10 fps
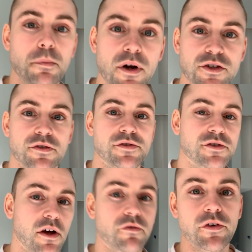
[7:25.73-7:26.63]
bunch of
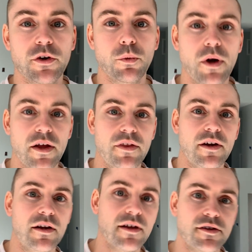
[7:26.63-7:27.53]
stuff in your way
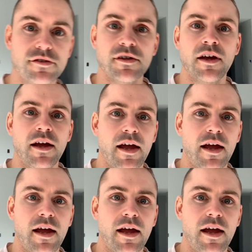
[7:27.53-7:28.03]
than it is